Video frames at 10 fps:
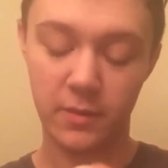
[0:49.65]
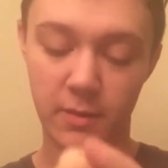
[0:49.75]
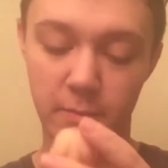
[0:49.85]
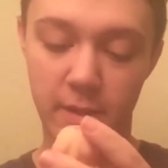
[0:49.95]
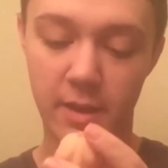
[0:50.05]
you
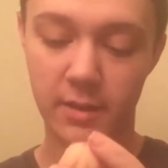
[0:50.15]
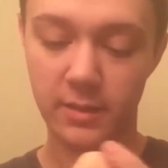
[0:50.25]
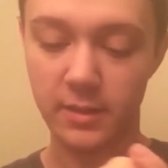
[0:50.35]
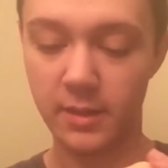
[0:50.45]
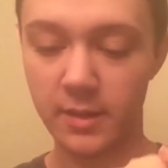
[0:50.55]
gotta pack
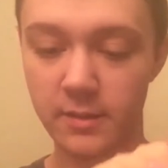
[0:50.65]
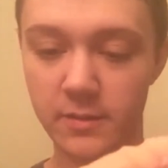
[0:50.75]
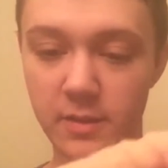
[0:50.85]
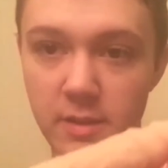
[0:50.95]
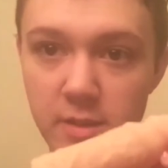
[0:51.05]
like kind of
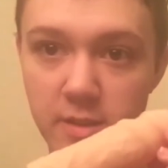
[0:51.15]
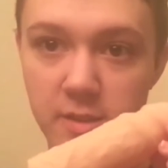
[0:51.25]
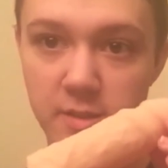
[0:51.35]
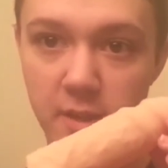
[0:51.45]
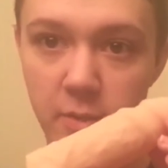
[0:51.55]

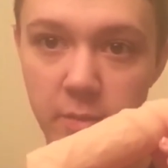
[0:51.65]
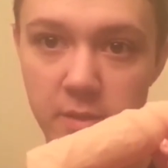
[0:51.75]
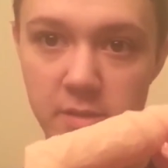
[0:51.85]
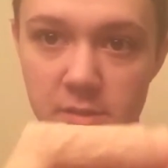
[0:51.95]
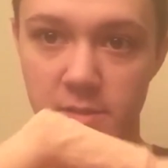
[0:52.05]

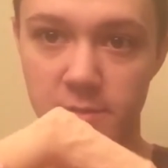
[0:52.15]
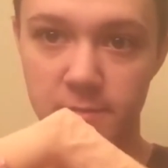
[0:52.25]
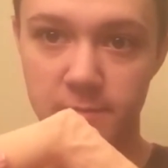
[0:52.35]
sideways.